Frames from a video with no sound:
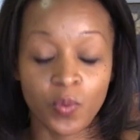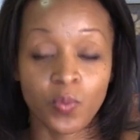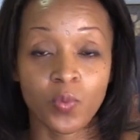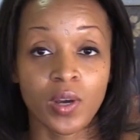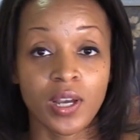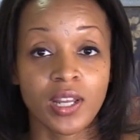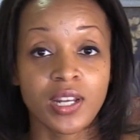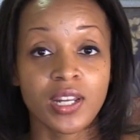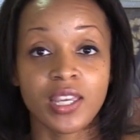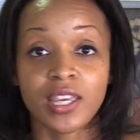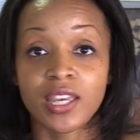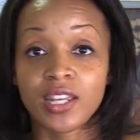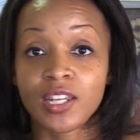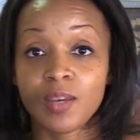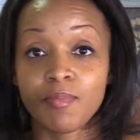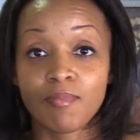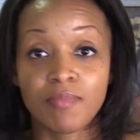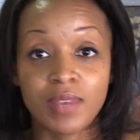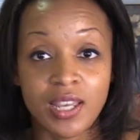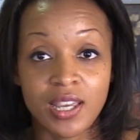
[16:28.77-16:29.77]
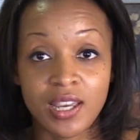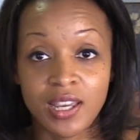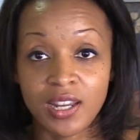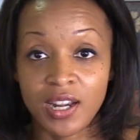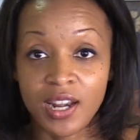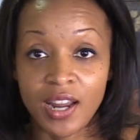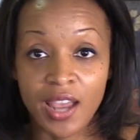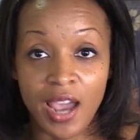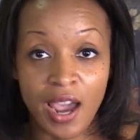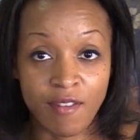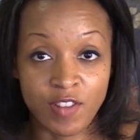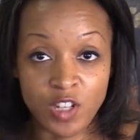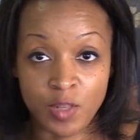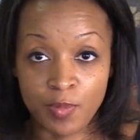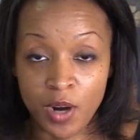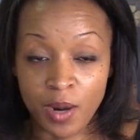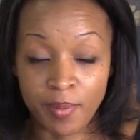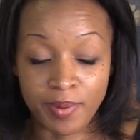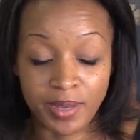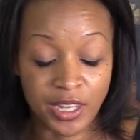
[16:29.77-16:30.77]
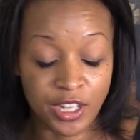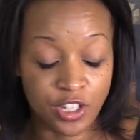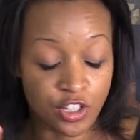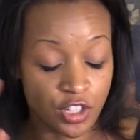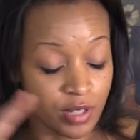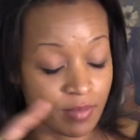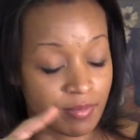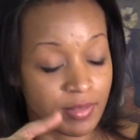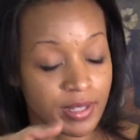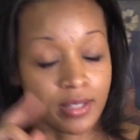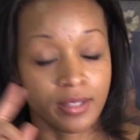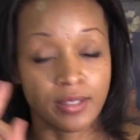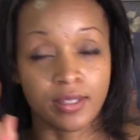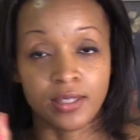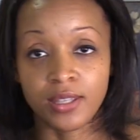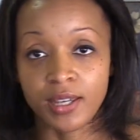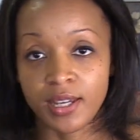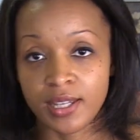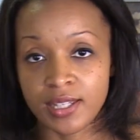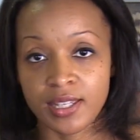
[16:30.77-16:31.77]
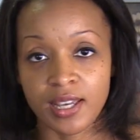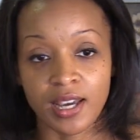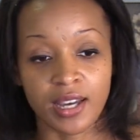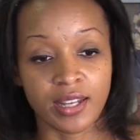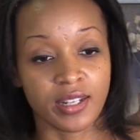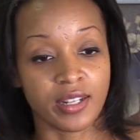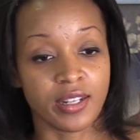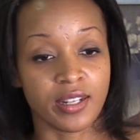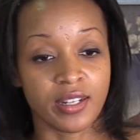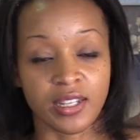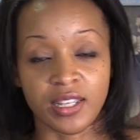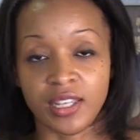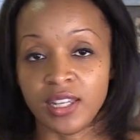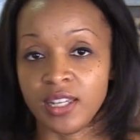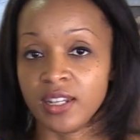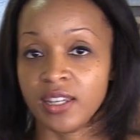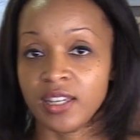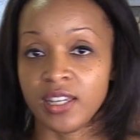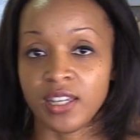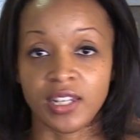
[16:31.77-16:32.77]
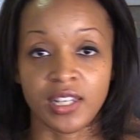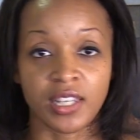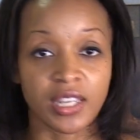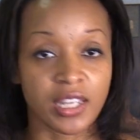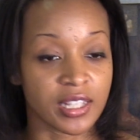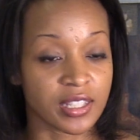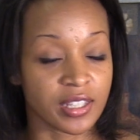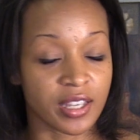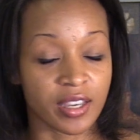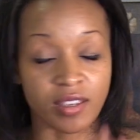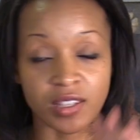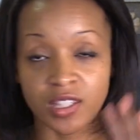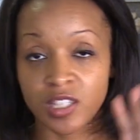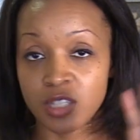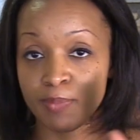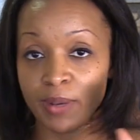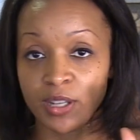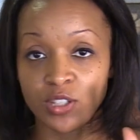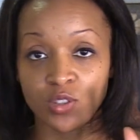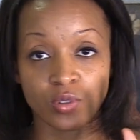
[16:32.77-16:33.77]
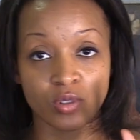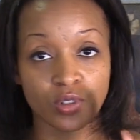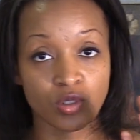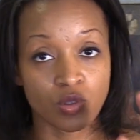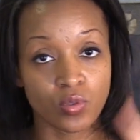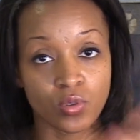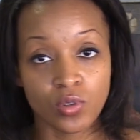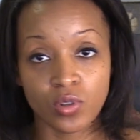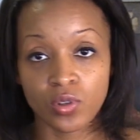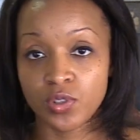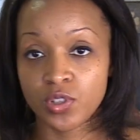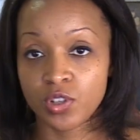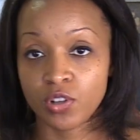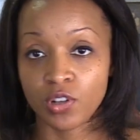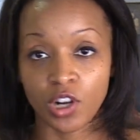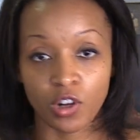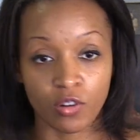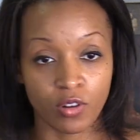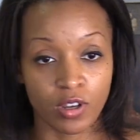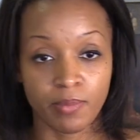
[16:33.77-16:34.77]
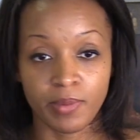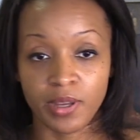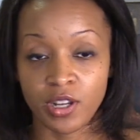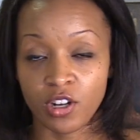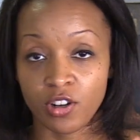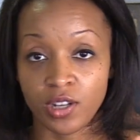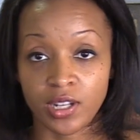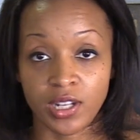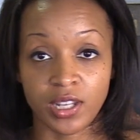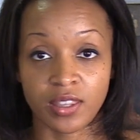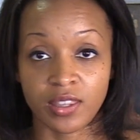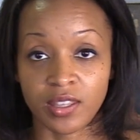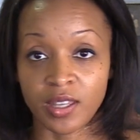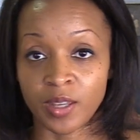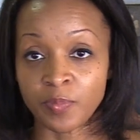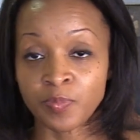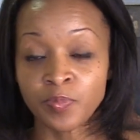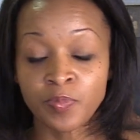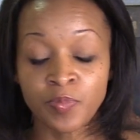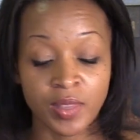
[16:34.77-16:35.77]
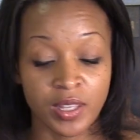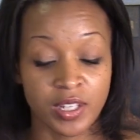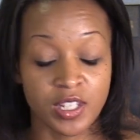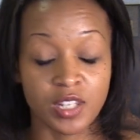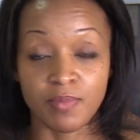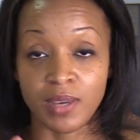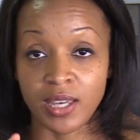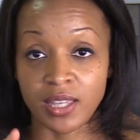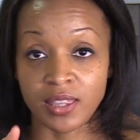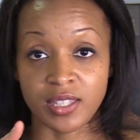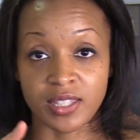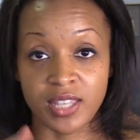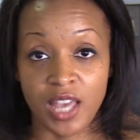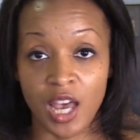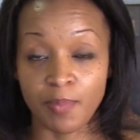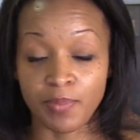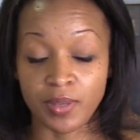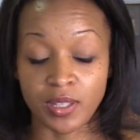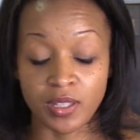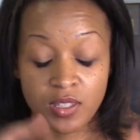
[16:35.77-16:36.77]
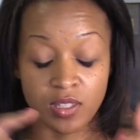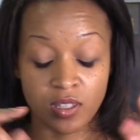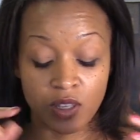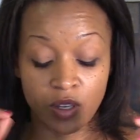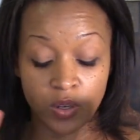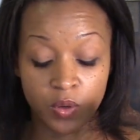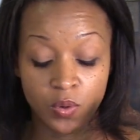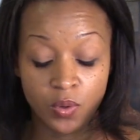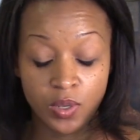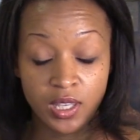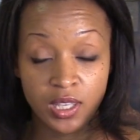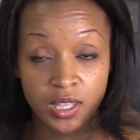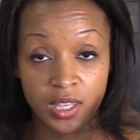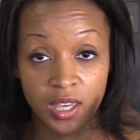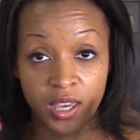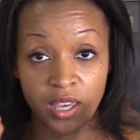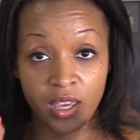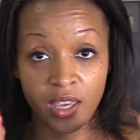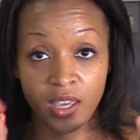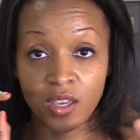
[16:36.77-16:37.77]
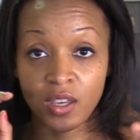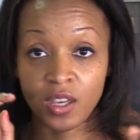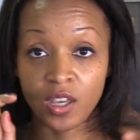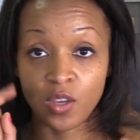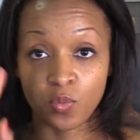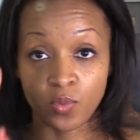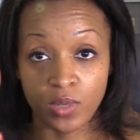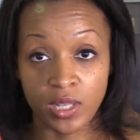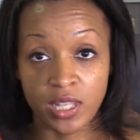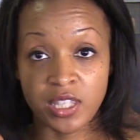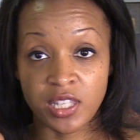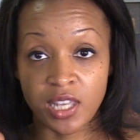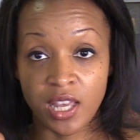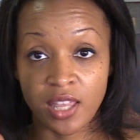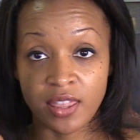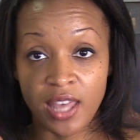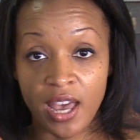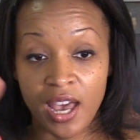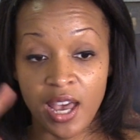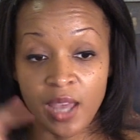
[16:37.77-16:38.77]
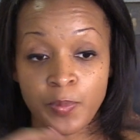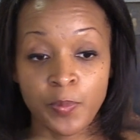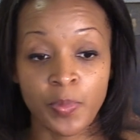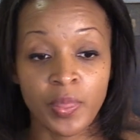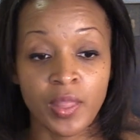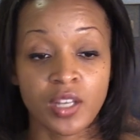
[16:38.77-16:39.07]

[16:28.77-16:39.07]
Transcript: 1, can you make it in an average apartment kitchen? Yes, I didn't need any like special tools or equipment or anything to make this happen. So yay, it wins on that.